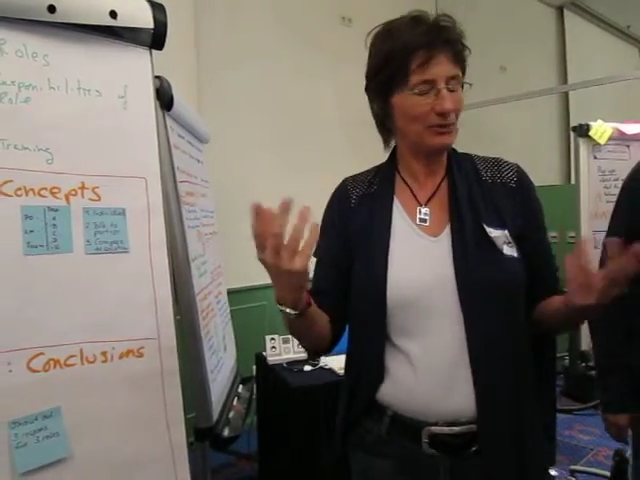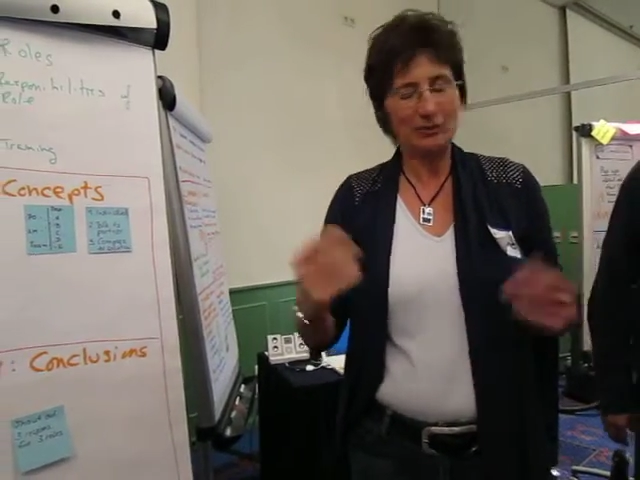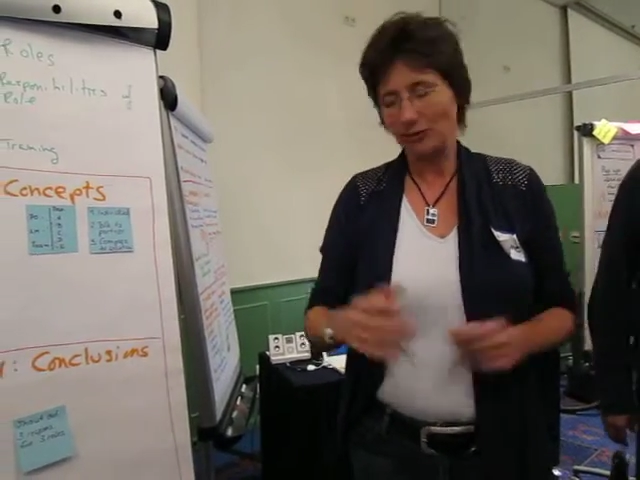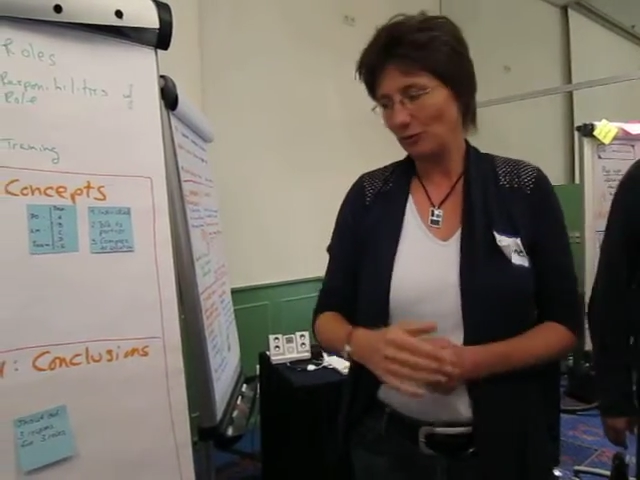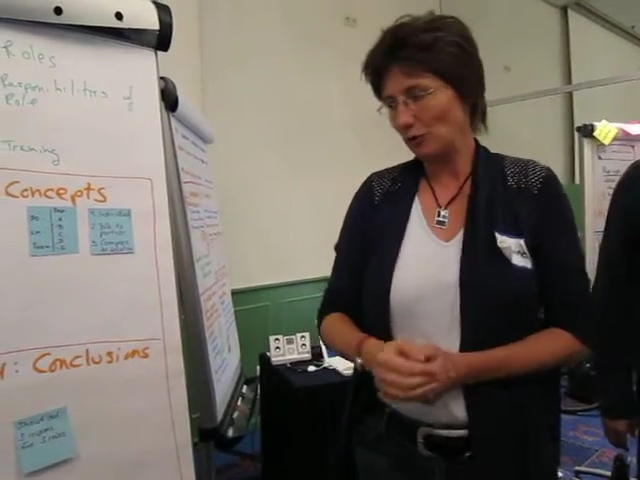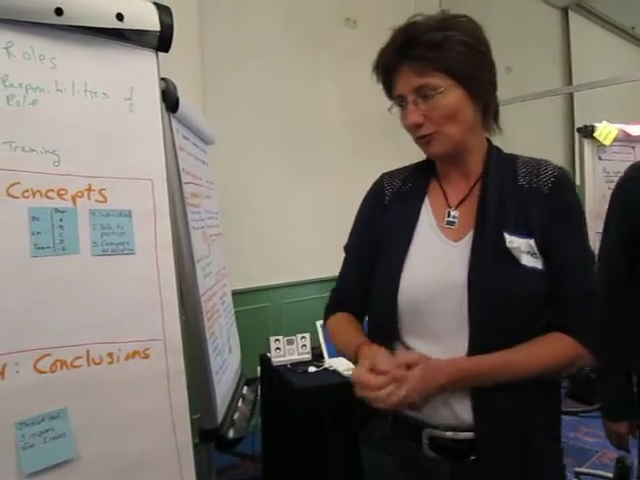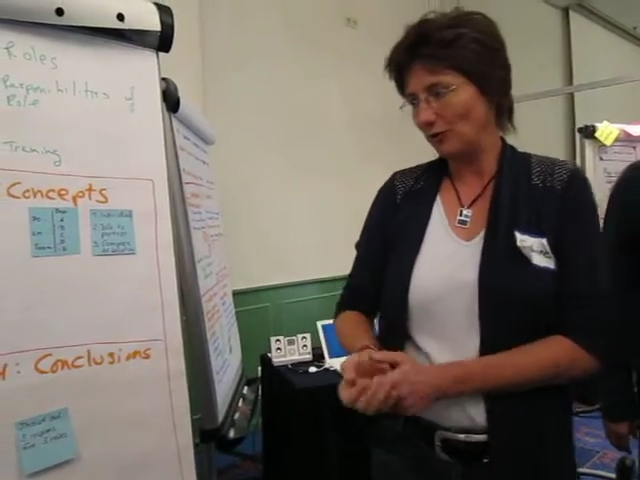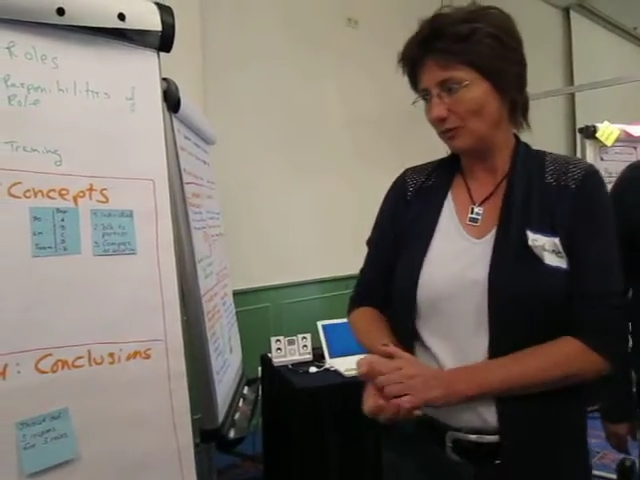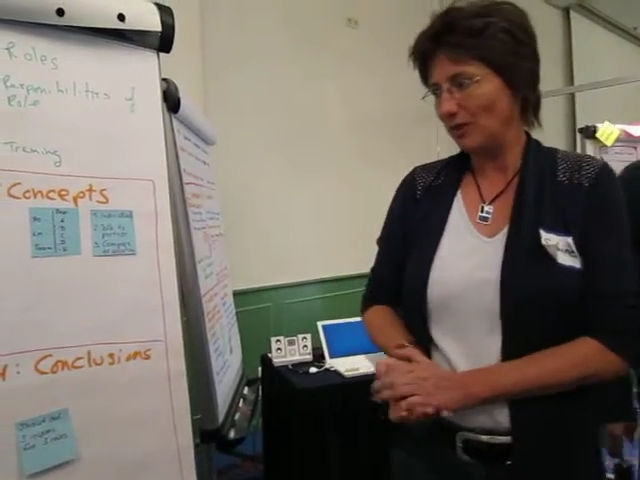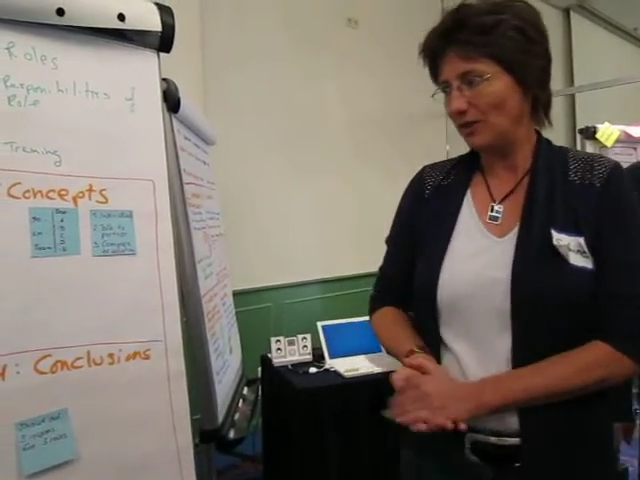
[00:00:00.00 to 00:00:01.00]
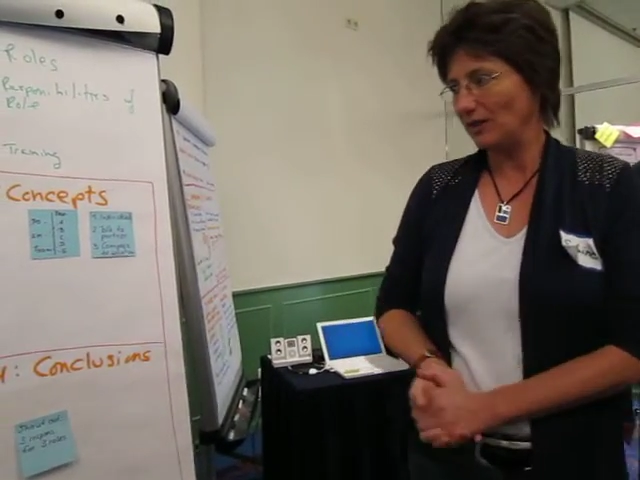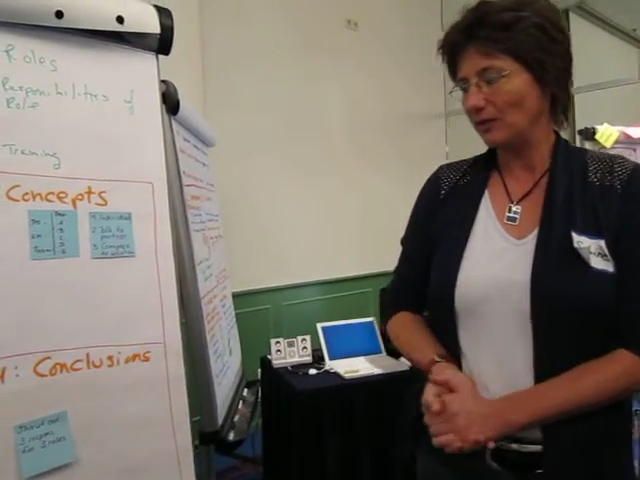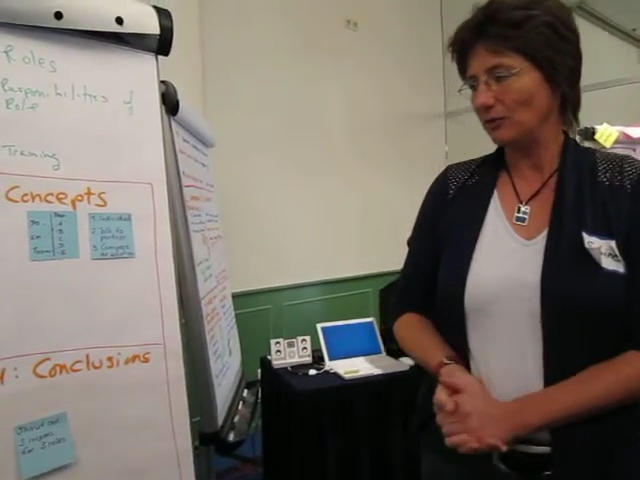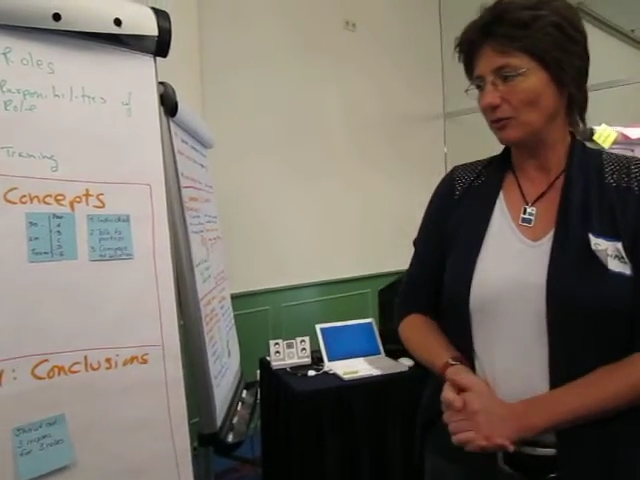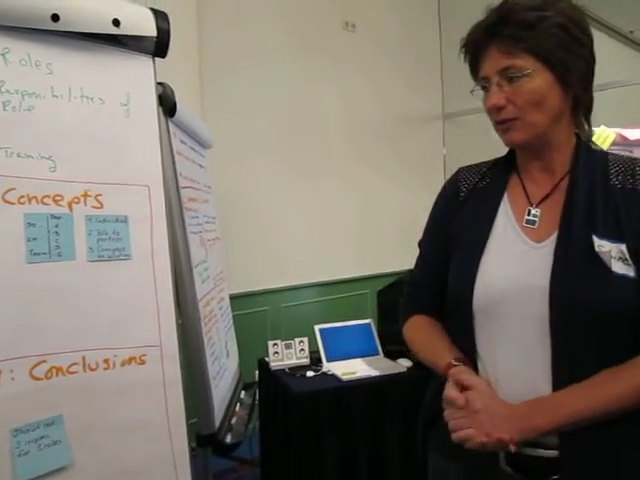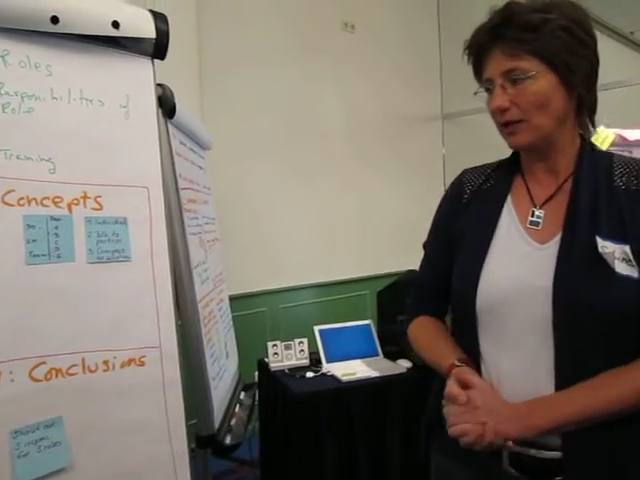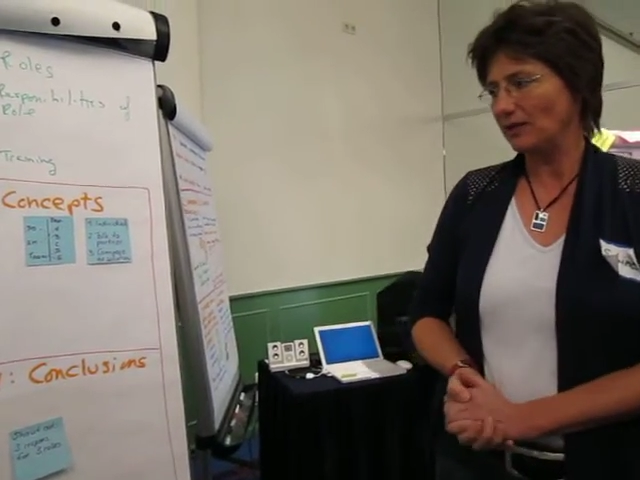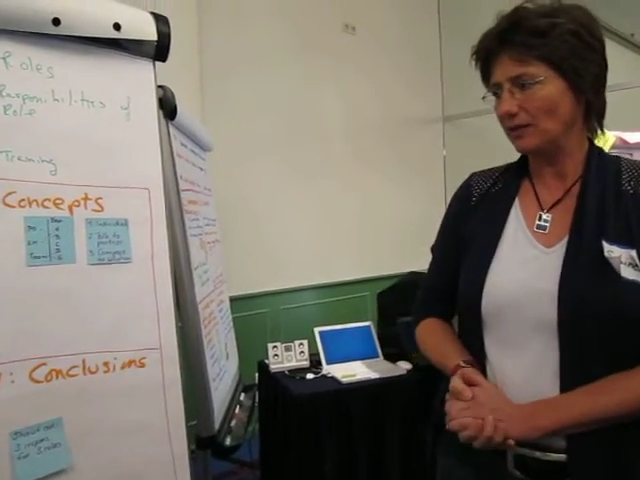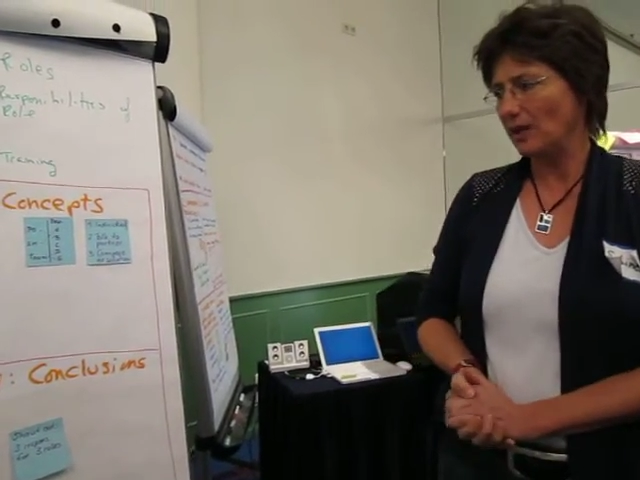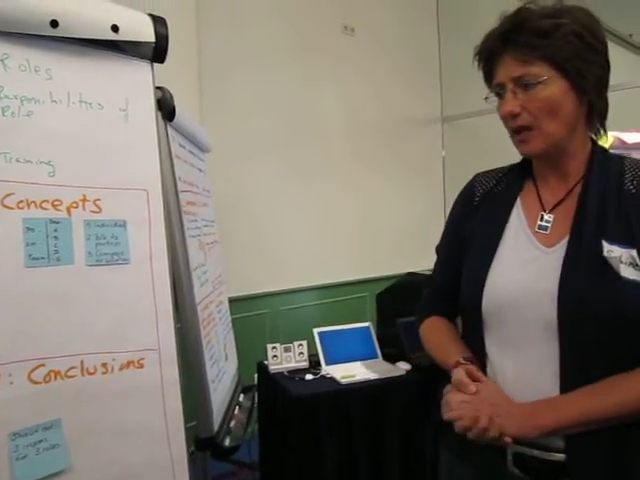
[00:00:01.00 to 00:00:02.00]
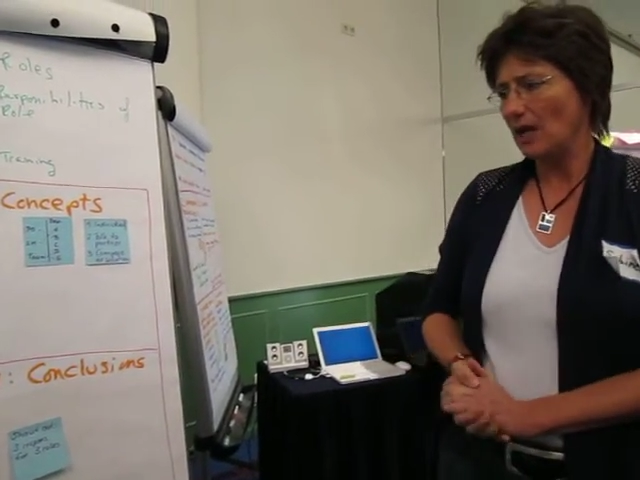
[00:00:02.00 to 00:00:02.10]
solution, what we think is correct,